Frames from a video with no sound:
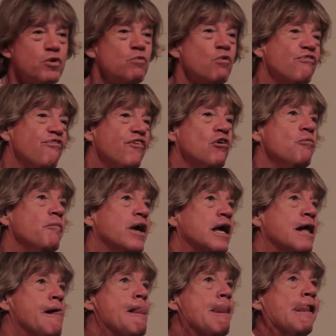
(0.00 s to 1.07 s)
we were
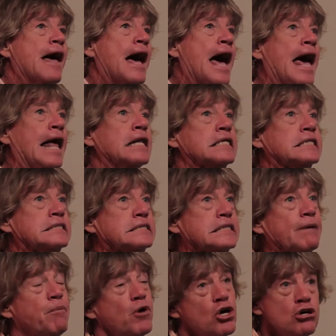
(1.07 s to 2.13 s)
filming And
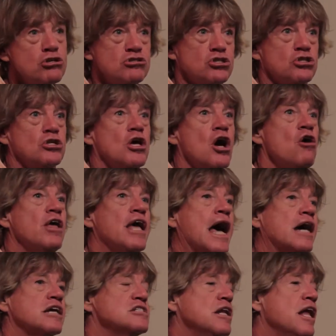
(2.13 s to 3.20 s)
because Coney
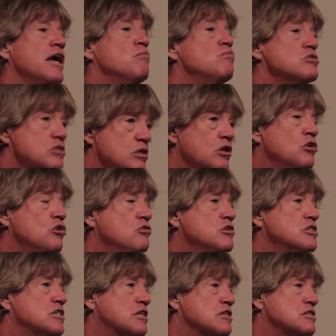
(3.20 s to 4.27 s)
Hatch Lane was still a
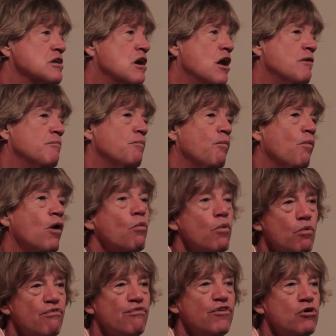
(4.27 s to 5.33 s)
lunatic asylum while we
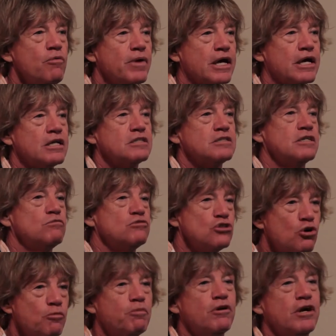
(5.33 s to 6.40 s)
were filming it, it was an
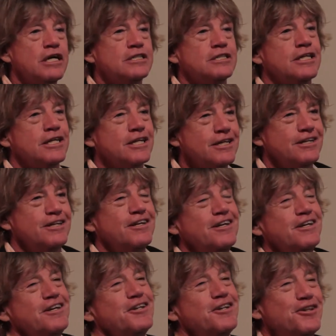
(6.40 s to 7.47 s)
operating
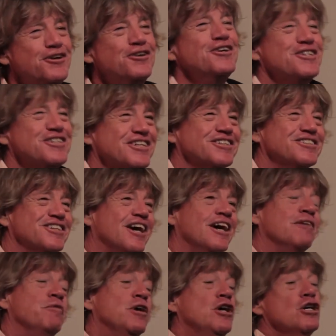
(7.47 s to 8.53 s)
lunatic
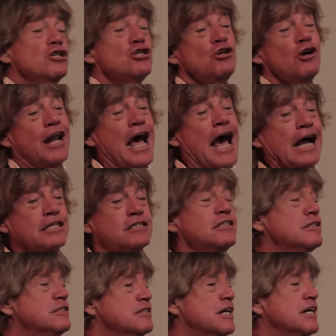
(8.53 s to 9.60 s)
asylum. So you had
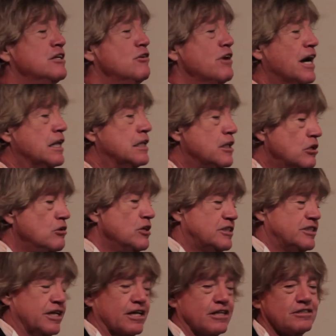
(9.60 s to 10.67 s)
actors and you had
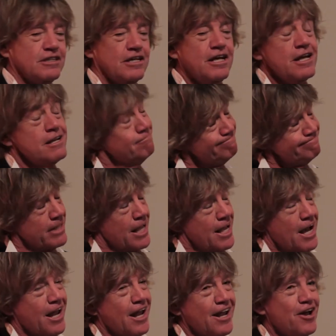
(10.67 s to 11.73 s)
lunatics. And
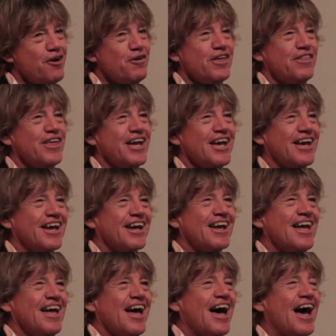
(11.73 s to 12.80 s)
I know what you're thinking.
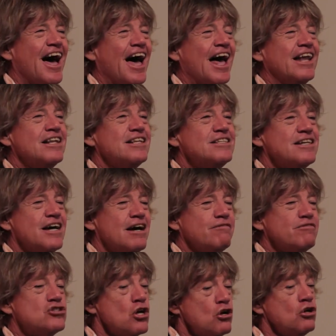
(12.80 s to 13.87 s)
And
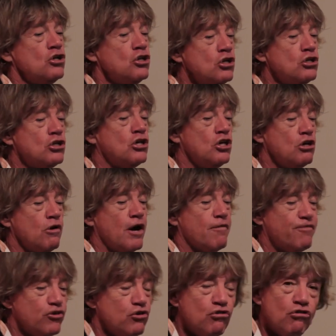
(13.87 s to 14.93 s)
so you'd queue
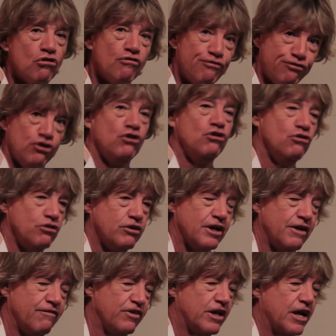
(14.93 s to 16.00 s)
up for your food
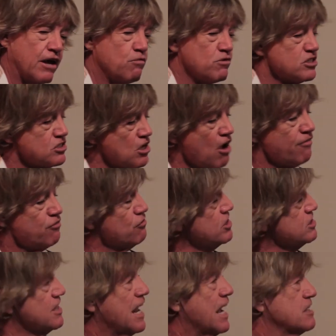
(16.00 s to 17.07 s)
every day, which is half the
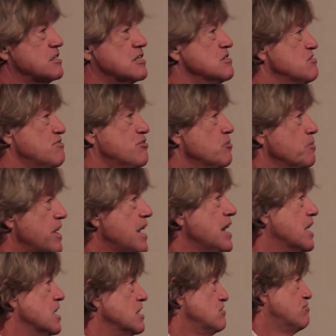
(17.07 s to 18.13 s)
reason an actor does a film in
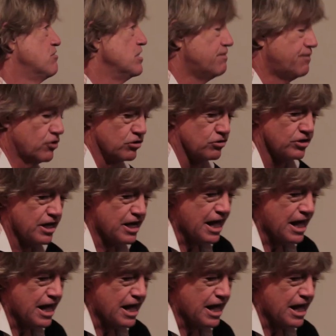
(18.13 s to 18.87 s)
any case, free food.